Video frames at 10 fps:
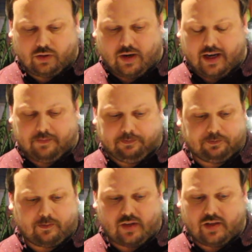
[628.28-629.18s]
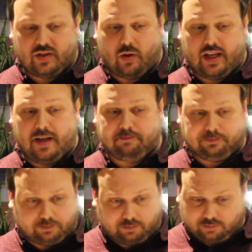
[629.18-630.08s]
Great. So
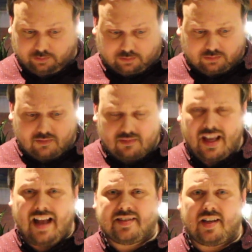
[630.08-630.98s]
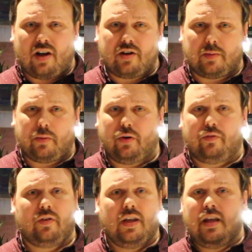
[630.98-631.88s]
again, that's at 100 proof.